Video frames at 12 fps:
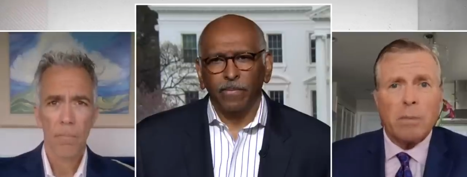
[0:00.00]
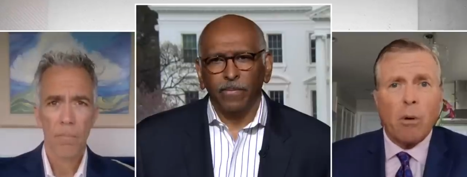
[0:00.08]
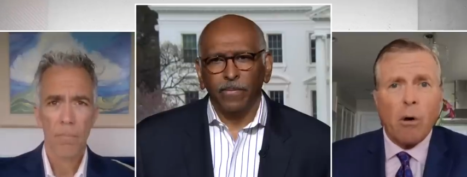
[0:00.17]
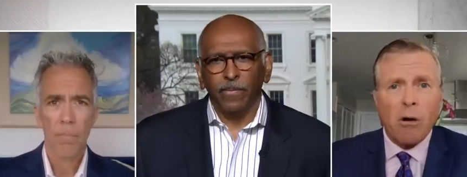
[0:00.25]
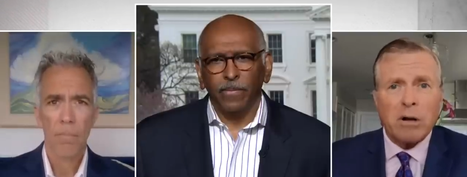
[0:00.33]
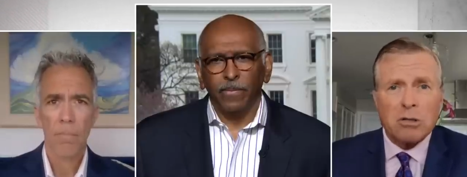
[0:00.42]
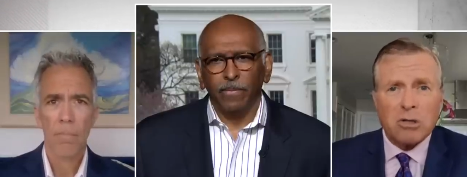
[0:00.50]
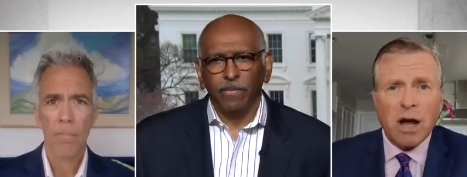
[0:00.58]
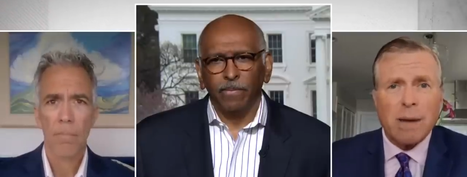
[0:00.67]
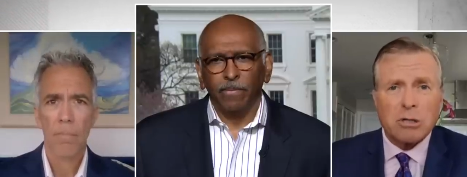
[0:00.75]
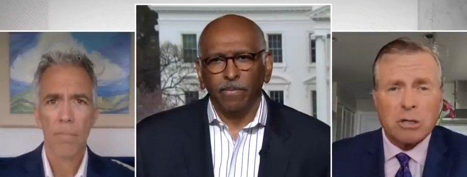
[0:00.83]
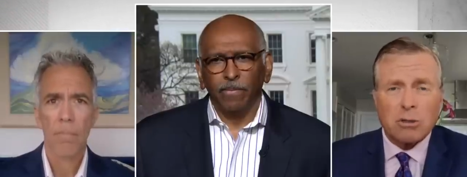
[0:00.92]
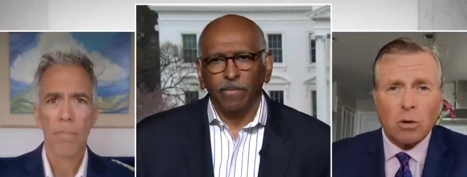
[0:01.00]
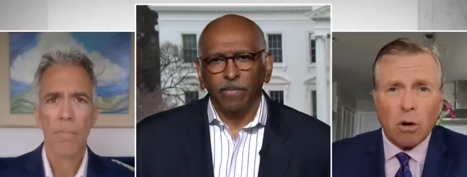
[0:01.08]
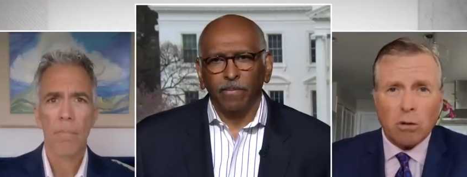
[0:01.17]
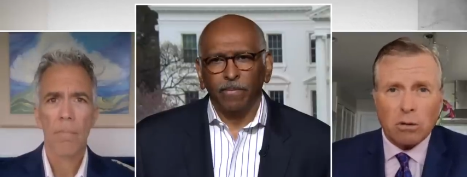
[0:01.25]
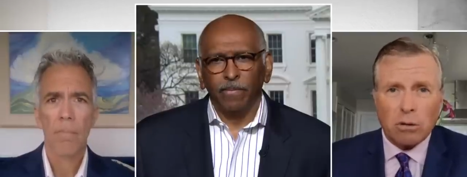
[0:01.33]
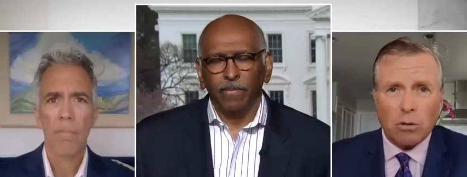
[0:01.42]
Speaker 1: Parties' jobs is to,
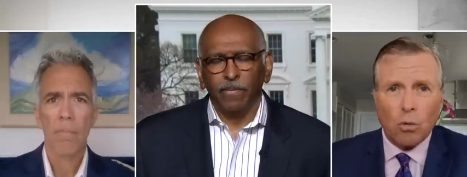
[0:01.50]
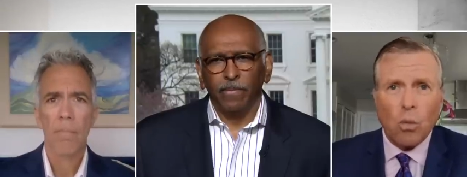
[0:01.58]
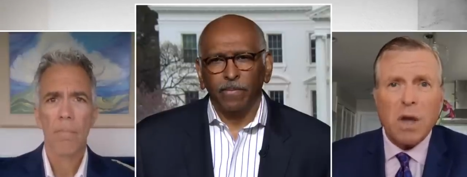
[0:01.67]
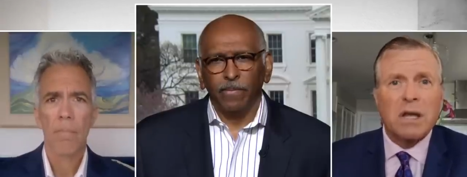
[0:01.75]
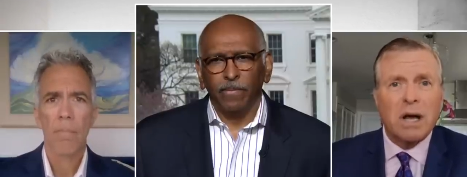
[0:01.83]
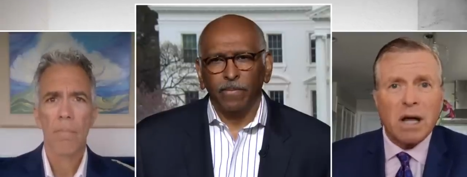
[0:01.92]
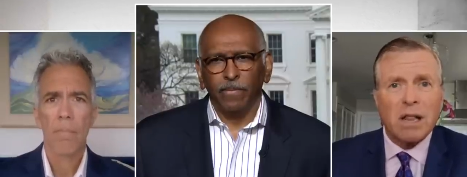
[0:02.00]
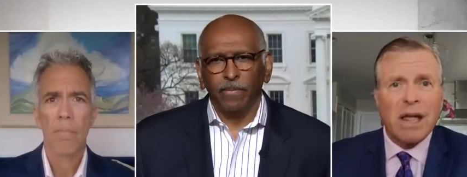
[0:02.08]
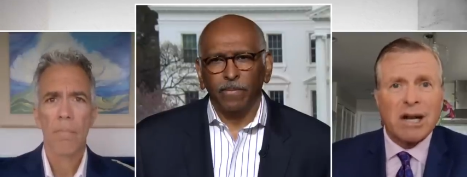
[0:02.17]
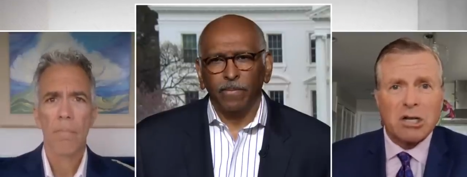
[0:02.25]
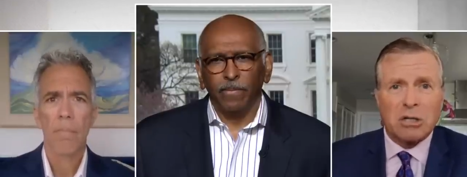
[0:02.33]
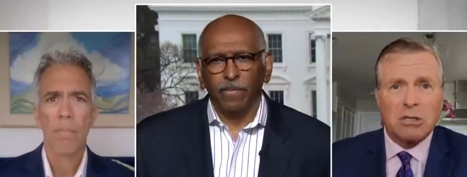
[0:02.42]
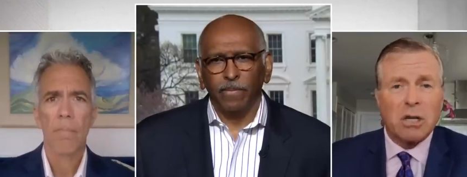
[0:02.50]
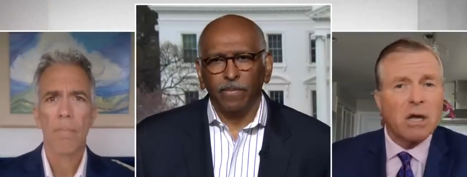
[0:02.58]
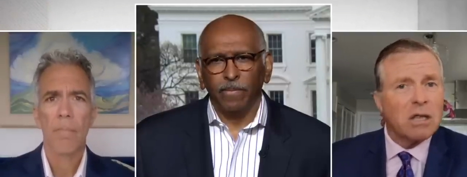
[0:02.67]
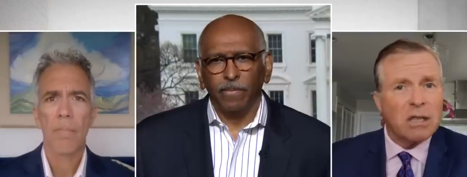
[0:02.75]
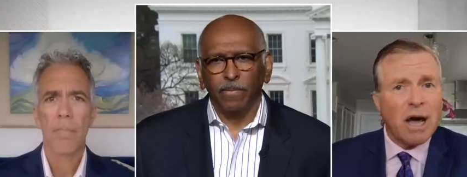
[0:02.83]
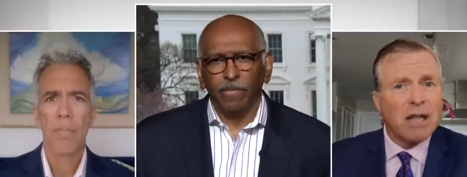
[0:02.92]
are, are to win elections,
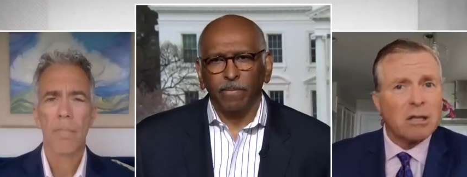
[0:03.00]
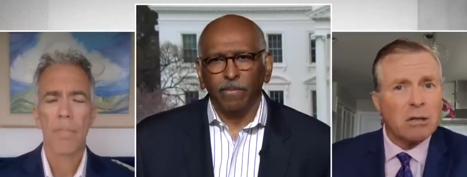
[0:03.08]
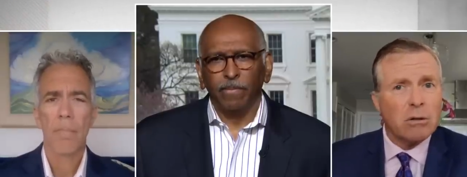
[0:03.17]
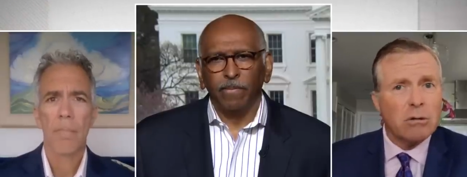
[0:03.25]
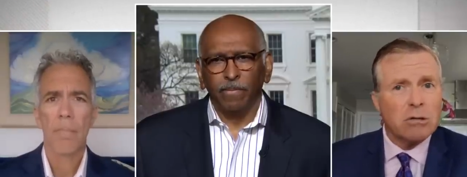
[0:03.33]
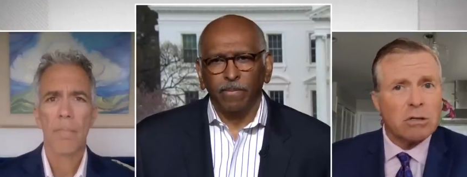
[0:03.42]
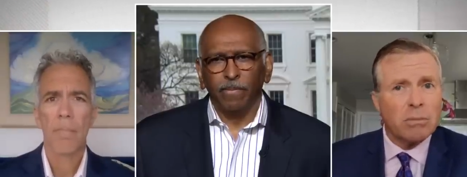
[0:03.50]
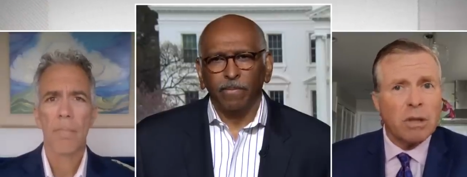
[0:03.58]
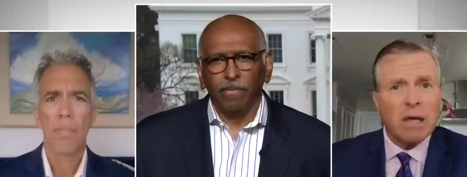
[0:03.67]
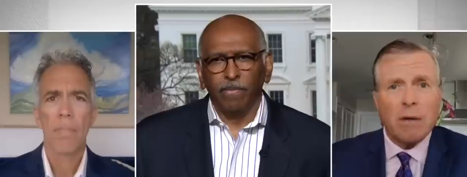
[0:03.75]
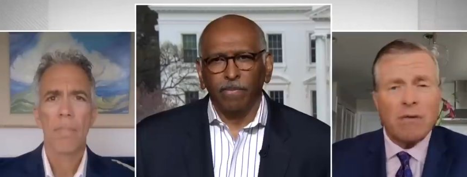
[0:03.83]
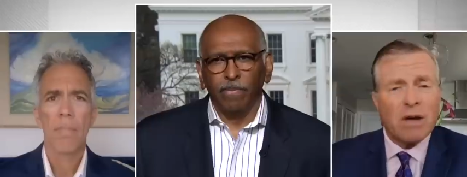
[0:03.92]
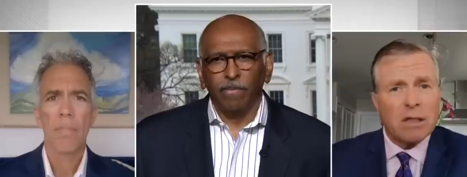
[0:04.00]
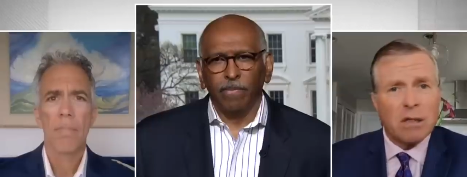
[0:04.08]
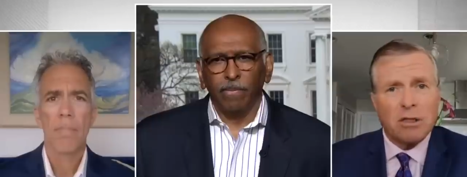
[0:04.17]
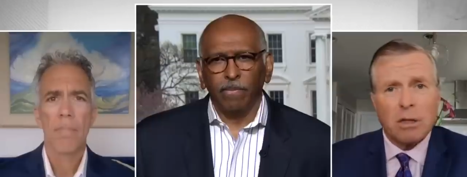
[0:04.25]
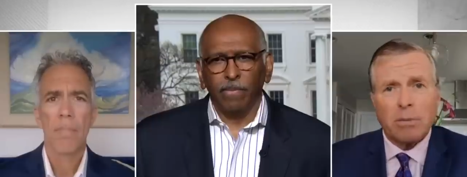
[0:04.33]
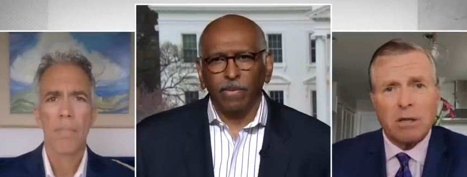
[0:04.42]
not to lose them. We've had
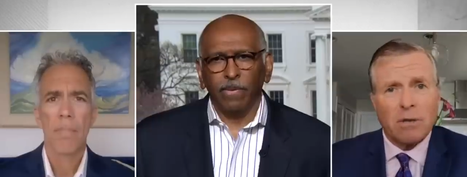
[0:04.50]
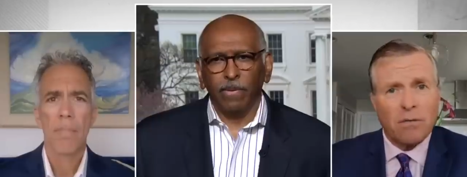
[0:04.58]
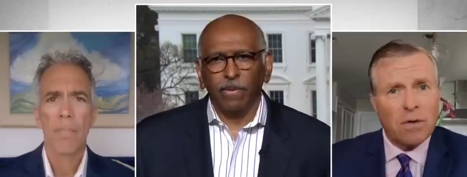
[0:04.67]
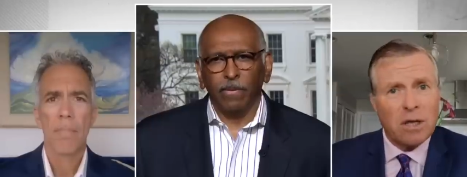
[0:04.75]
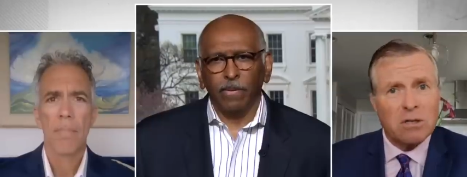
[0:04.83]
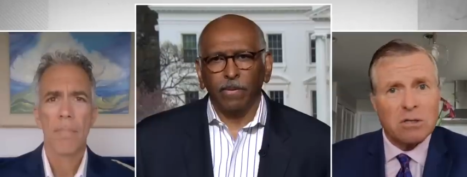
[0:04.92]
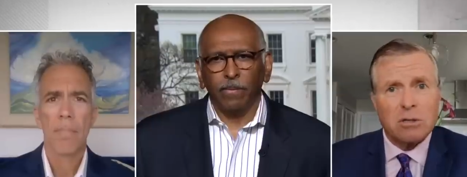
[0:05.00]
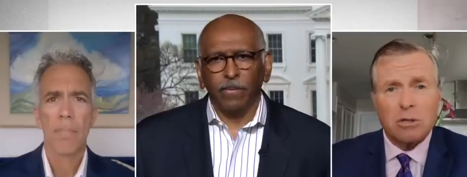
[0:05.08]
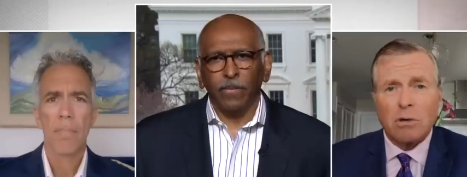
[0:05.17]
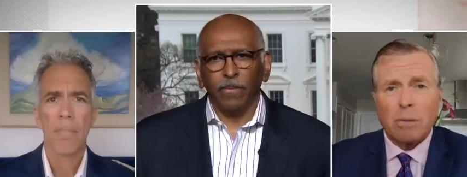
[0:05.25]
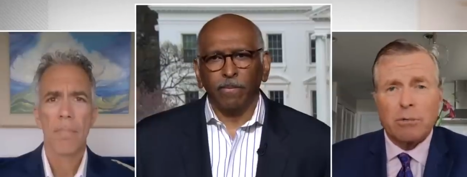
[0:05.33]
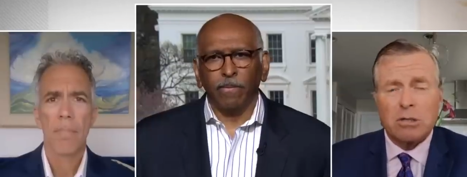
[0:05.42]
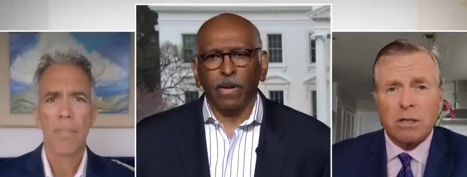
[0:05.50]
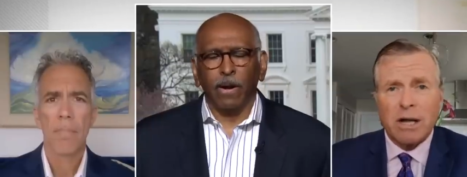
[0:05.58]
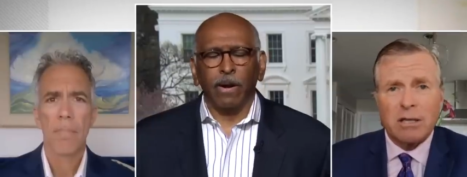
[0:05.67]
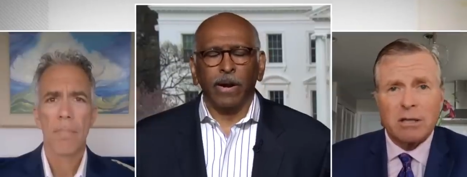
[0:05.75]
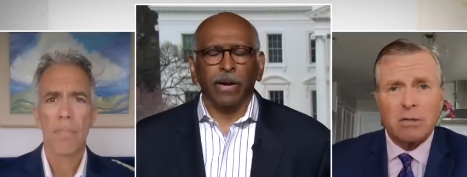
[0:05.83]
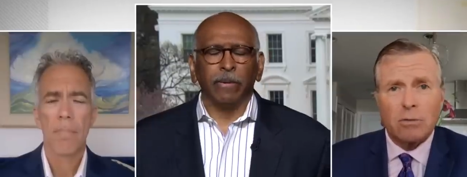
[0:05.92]
nothing but defeat since Trump was
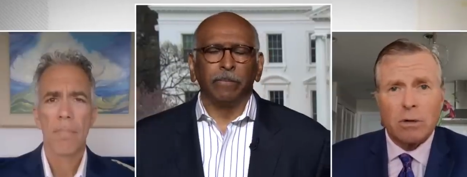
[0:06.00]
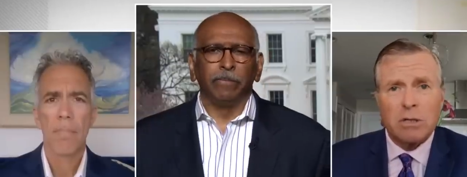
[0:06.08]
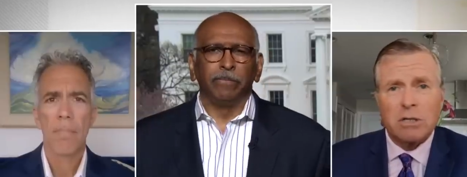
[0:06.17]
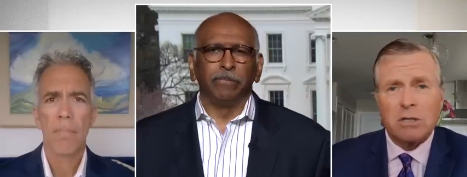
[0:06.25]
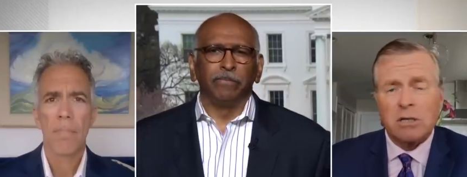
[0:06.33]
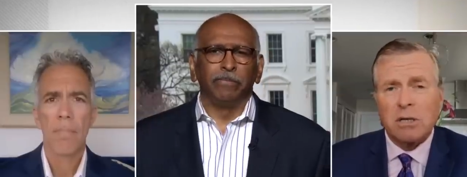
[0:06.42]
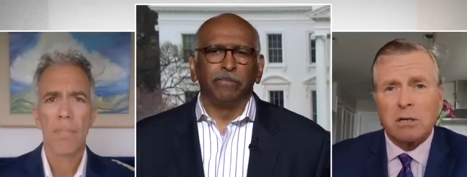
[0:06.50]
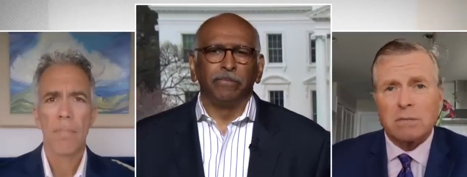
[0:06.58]
elected right. in 2016.